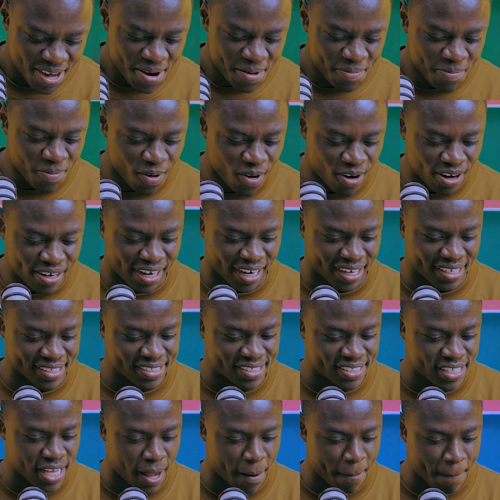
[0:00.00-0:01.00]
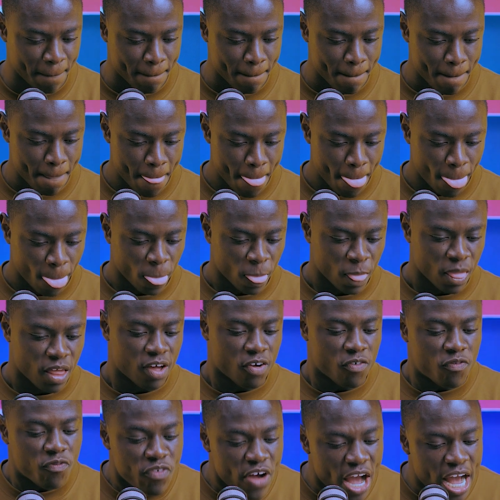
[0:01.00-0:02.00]
More concern.
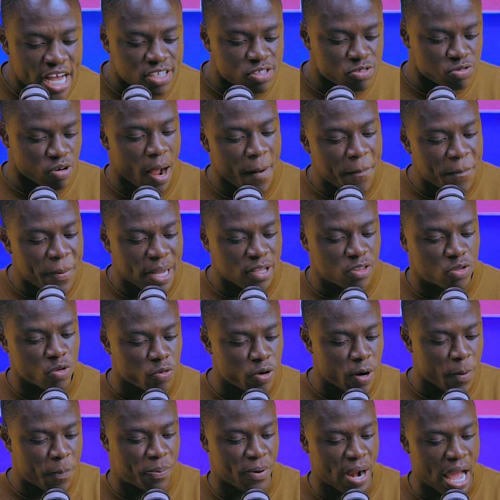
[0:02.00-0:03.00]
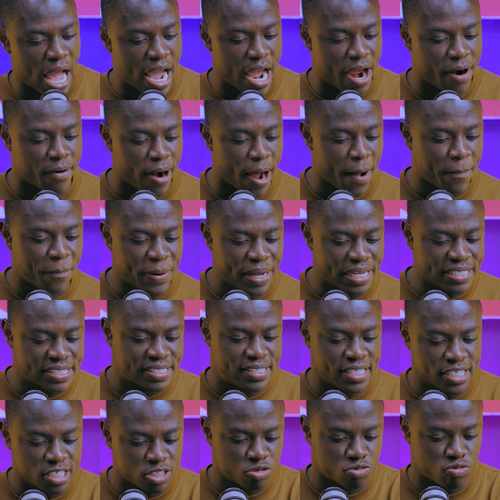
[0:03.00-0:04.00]
First rapper to reply a rapper's
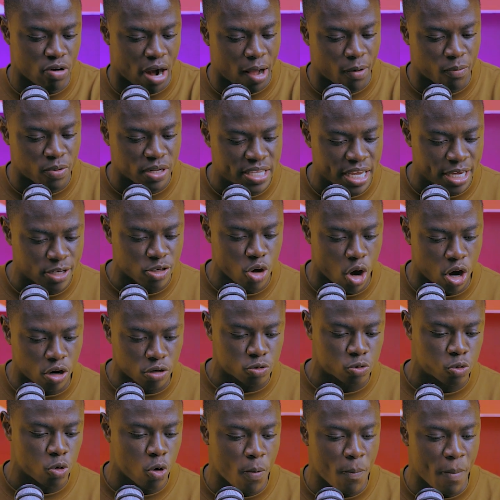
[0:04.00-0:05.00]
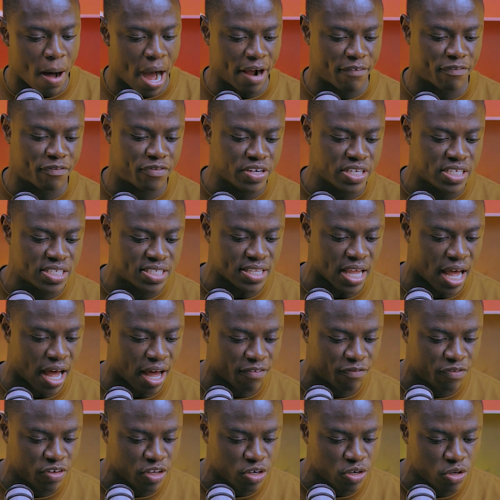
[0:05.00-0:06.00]
diss track with a young throwback
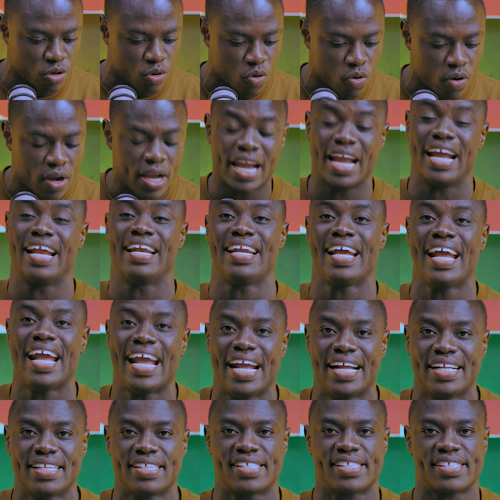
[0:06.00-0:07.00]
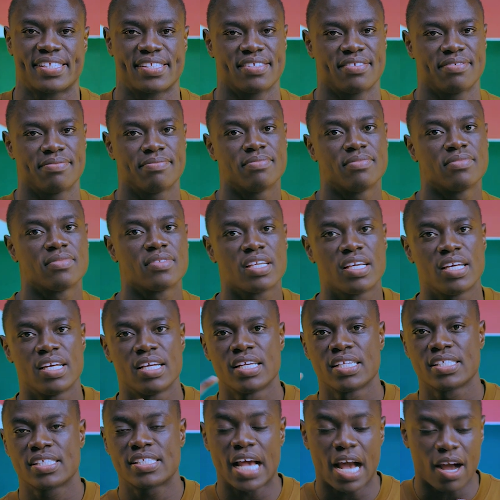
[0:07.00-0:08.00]
freestyle video and art.
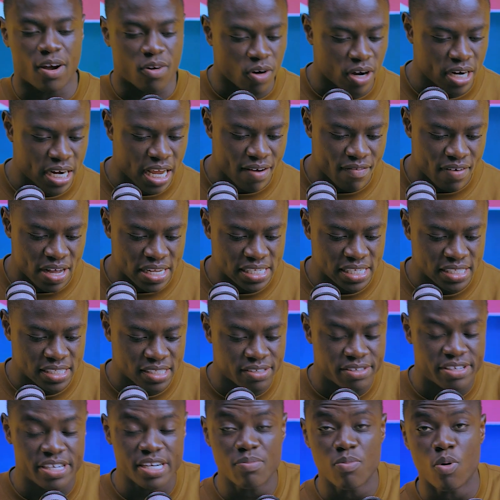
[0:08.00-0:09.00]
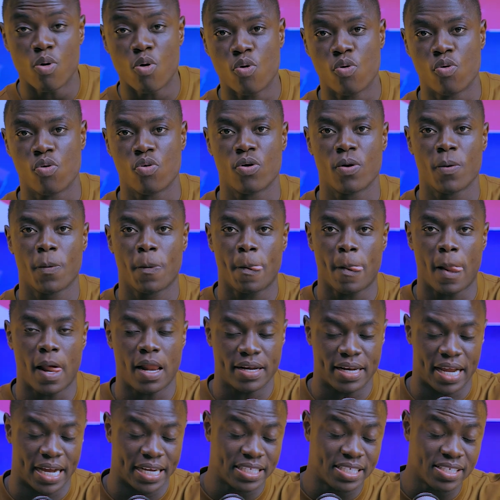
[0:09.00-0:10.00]
Sarkodie versus Drimo.
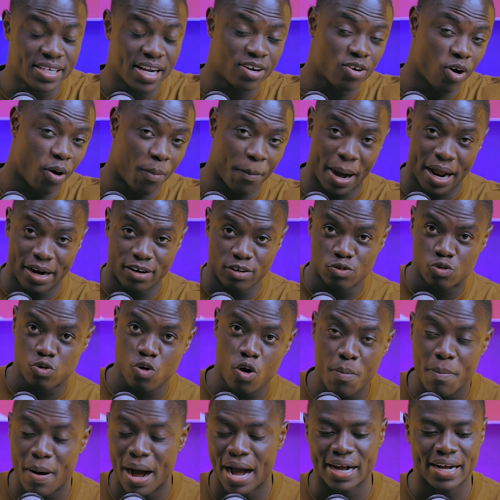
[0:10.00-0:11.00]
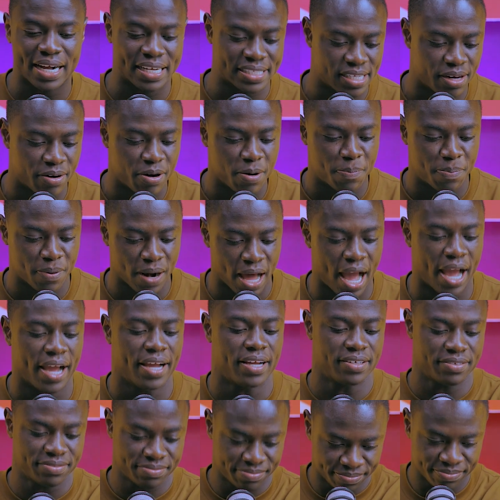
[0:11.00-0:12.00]
Nigerian Norman throwback as a reply.